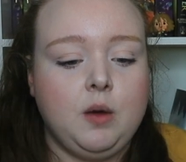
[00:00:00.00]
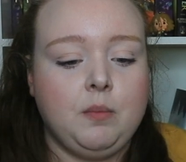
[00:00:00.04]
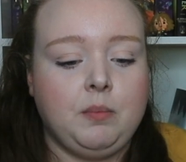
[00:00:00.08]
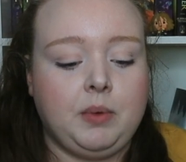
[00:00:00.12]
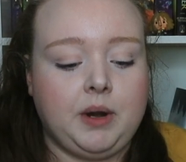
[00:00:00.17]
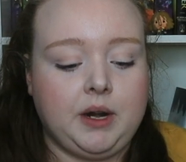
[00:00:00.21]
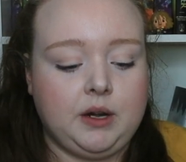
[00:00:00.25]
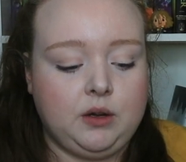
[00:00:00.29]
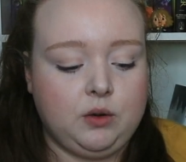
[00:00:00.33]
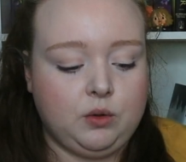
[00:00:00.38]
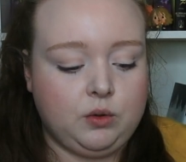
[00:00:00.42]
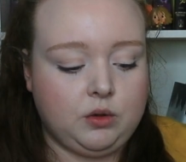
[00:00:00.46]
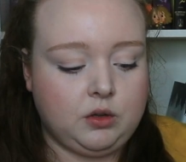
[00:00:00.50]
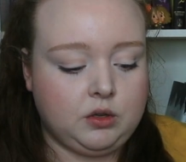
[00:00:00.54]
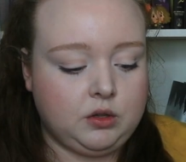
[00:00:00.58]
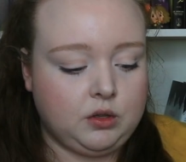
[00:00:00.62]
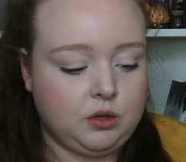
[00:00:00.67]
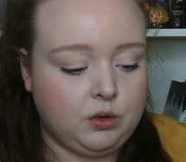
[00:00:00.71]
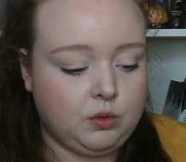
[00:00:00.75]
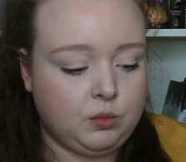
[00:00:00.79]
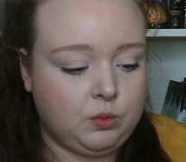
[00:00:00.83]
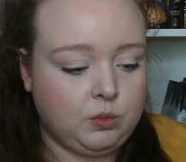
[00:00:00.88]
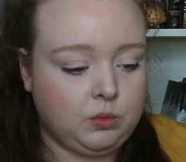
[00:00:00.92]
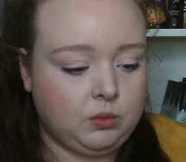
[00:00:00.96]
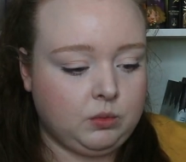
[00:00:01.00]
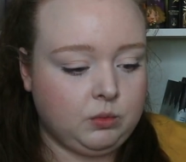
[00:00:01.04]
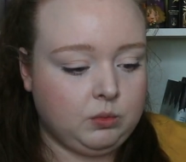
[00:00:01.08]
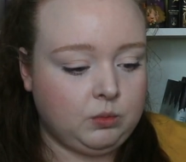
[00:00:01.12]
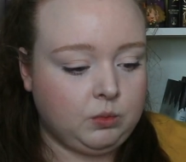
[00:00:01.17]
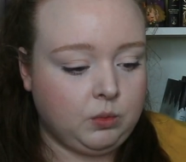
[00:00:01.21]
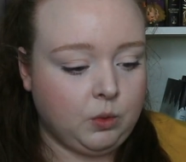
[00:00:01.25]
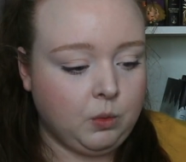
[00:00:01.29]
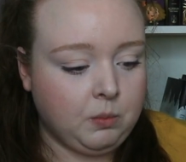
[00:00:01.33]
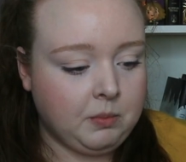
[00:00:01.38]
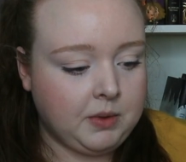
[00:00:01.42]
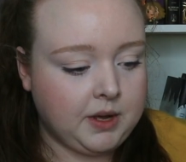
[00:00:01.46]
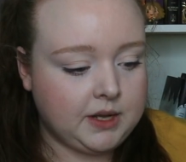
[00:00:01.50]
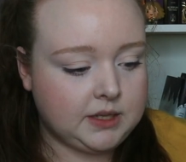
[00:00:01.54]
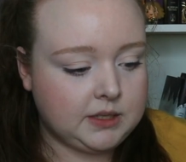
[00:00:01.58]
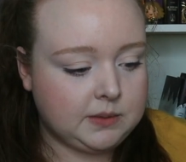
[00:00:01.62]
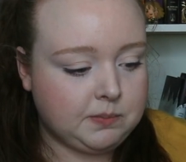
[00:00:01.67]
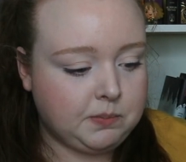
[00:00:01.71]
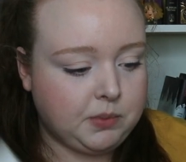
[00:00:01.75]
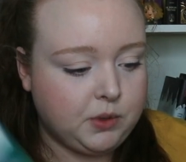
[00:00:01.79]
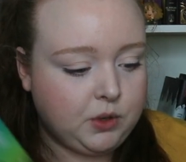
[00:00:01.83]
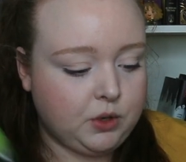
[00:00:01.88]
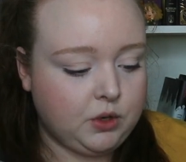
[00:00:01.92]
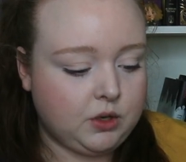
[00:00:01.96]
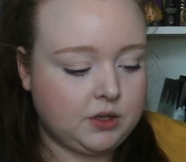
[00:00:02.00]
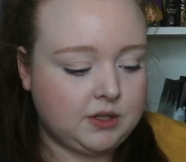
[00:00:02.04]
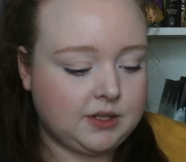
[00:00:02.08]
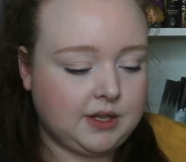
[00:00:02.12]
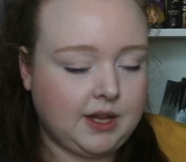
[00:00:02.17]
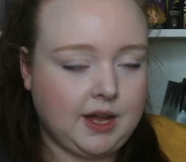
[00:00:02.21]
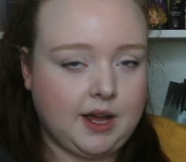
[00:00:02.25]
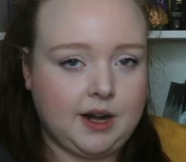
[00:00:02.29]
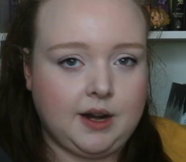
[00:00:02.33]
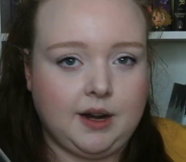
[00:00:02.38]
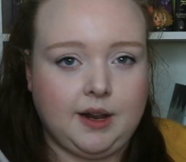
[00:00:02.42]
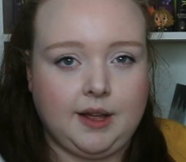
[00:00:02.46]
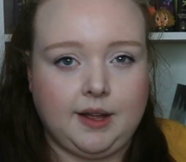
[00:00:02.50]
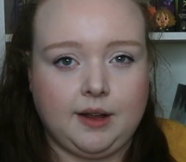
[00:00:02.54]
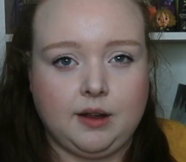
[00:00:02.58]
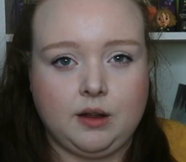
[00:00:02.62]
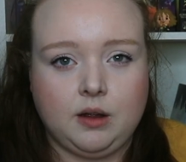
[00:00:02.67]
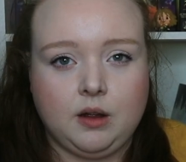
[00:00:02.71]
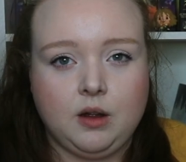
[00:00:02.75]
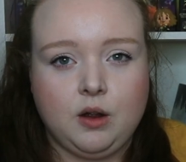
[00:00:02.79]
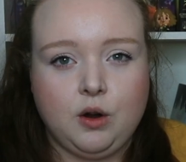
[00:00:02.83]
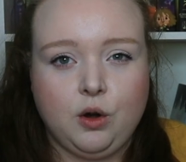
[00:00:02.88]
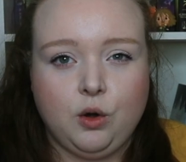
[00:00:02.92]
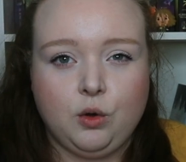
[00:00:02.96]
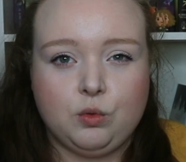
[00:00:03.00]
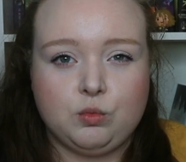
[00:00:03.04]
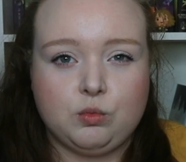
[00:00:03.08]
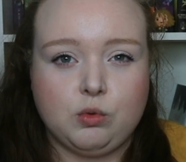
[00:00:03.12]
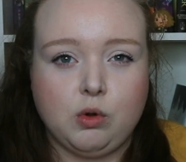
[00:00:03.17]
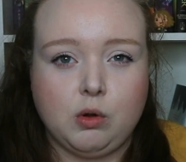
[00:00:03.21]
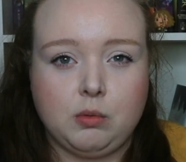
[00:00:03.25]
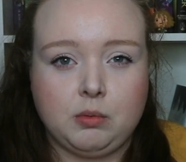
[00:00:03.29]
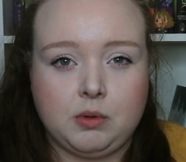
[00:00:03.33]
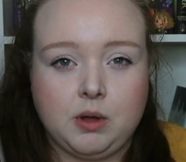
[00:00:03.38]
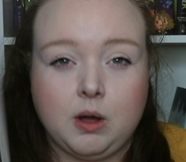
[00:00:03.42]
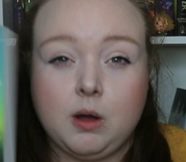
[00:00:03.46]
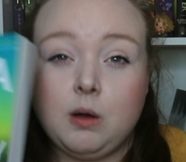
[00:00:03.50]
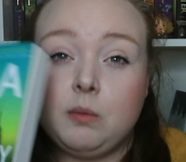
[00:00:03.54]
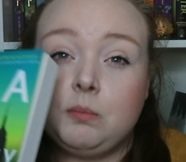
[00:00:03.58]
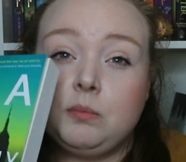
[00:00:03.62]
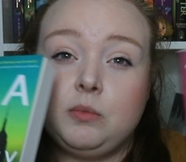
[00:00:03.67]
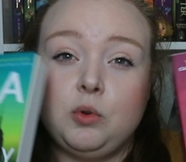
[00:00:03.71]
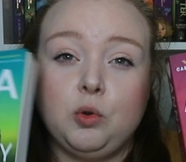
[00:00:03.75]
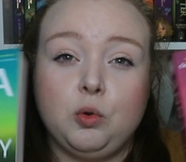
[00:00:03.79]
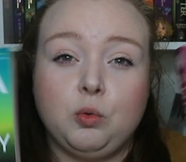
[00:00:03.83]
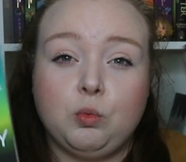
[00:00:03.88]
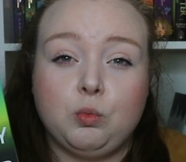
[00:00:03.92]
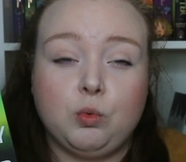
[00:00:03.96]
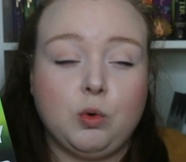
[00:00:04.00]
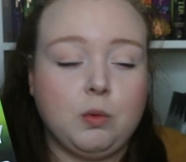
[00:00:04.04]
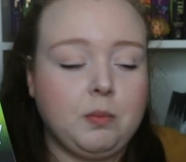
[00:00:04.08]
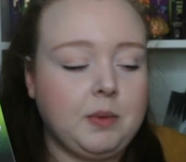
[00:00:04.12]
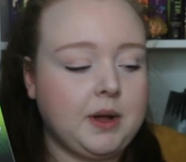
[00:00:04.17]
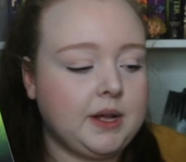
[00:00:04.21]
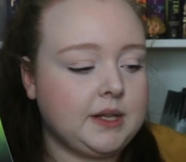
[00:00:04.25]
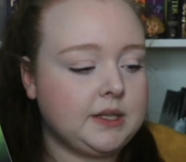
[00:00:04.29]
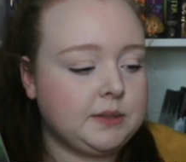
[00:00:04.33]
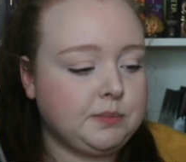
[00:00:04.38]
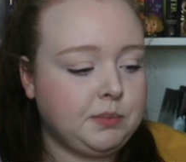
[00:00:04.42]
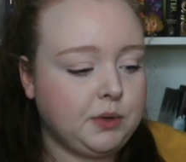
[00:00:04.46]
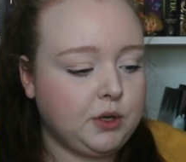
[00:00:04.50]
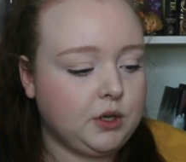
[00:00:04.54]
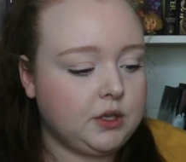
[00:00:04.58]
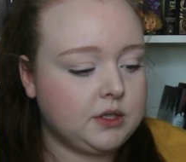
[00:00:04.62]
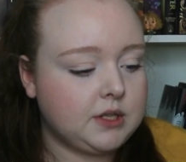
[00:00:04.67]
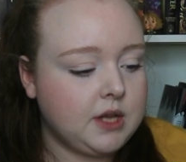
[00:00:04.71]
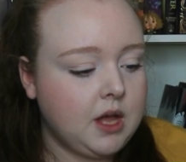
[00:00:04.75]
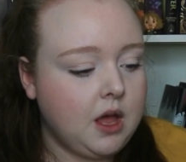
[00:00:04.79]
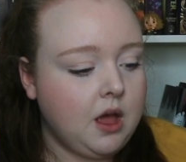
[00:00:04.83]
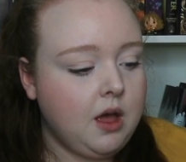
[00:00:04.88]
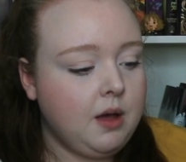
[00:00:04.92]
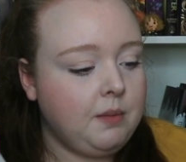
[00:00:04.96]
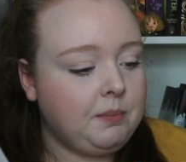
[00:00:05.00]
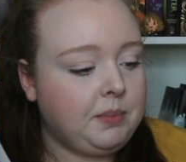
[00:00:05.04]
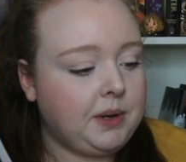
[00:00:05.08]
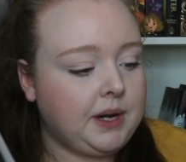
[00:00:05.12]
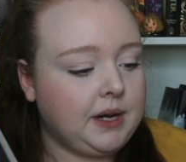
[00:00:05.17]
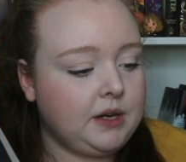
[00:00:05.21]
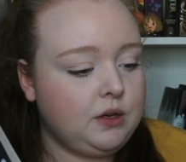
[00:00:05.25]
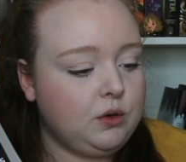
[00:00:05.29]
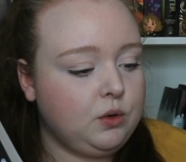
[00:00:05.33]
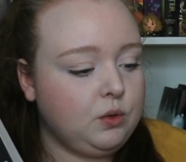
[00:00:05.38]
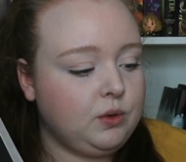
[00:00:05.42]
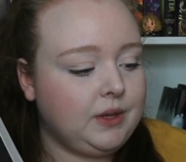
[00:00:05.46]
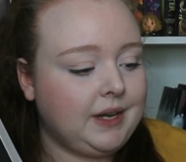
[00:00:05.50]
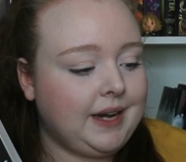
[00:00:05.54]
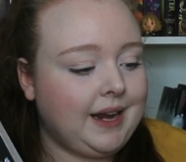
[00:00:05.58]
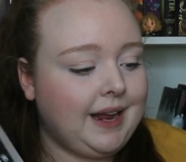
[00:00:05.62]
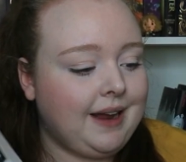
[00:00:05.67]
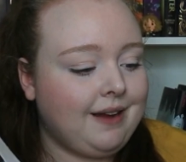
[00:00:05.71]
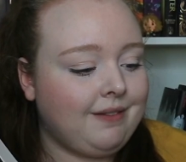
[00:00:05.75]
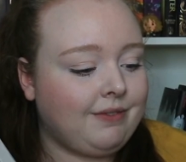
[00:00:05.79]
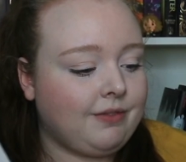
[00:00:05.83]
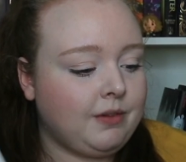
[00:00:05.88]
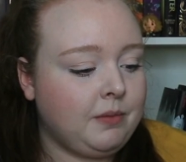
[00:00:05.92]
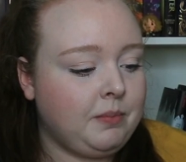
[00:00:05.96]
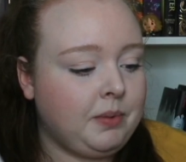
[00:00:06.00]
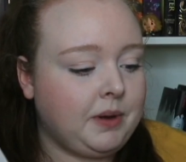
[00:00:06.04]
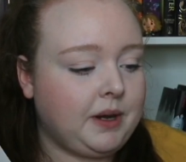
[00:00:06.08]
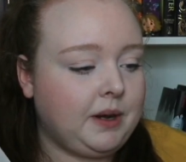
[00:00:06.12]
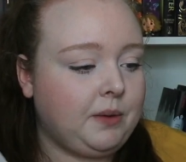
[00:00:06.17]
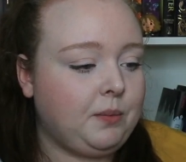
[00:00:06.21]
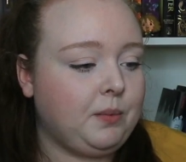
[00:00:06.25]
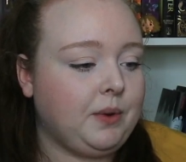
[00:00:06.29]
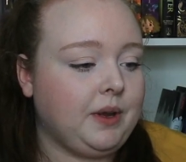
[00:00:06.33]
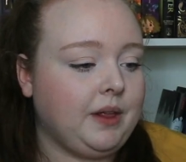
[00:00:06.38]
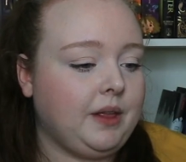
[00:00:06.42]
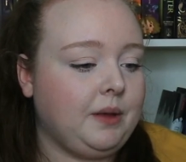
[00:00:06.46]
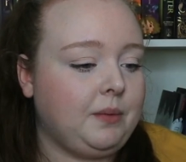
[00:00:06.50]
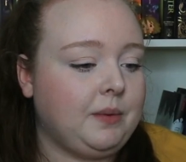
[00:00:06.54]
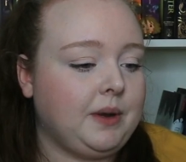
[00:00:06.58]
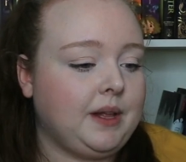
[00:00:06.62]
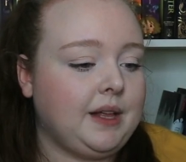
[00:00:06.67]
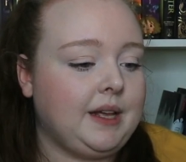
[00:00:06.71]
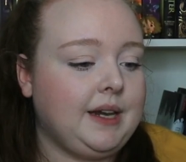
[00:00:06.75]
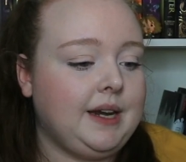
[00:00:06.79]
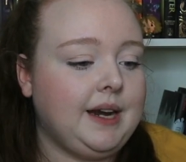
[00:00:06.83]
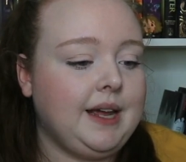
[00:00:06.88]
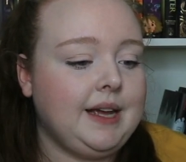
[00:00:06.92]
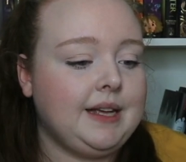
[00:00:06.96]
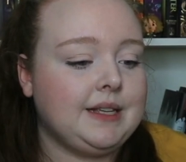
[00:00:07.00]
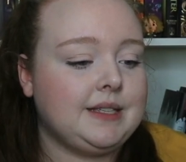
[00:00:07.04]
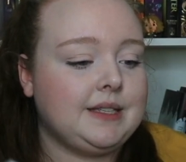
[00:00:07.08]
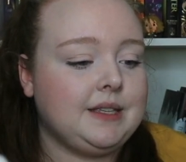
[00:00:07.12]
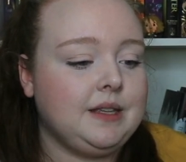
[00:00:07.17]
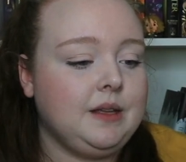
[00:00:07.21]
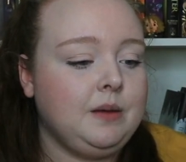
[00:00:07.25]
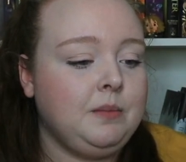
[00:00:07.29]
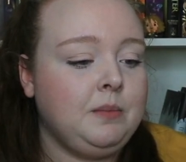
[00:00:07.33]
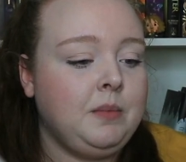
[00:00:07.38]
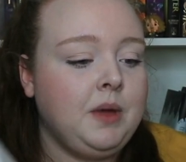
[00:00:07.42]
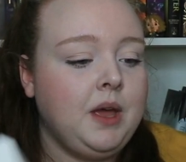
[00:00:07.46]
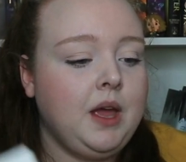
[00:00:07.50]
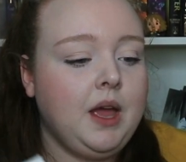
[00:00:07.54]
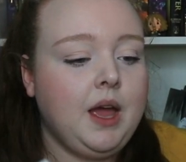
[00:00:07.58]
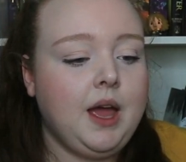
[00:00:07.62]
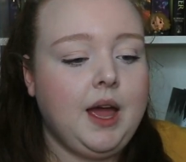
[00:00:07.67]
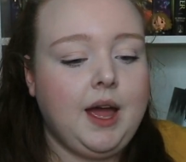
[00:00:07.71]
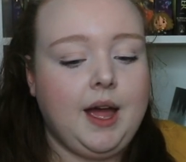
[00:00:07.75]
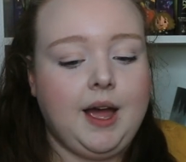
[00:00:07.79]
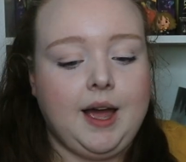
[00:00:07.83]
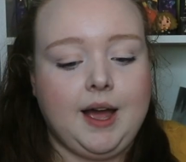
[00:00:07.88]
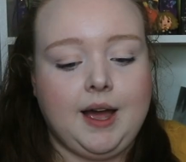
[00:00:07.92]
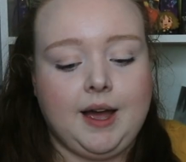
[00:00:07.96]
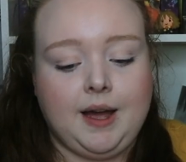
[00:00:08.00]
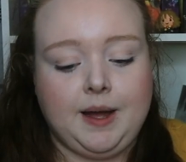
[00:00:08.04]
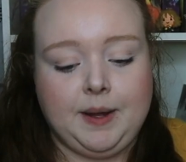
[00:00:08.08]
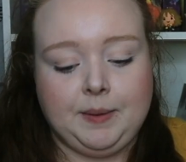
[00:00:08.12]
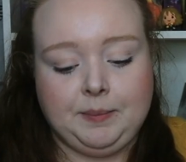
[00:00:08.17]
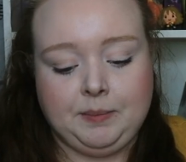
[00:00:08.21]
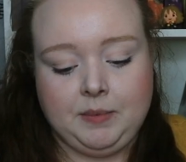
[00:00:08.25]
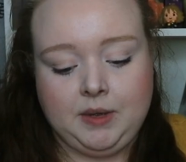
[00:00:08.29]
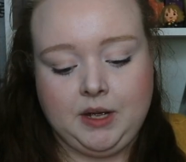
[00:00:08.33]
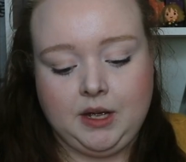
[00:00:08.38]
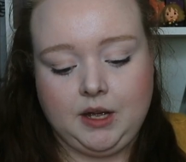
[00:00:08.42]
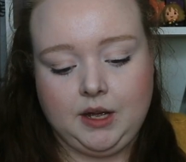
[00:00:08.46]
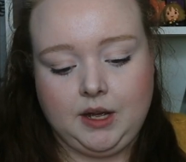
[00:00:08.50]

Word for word: but I know that they're romance books, kind of like rom-com, no romance books, but I know that everybody really, really likes them, and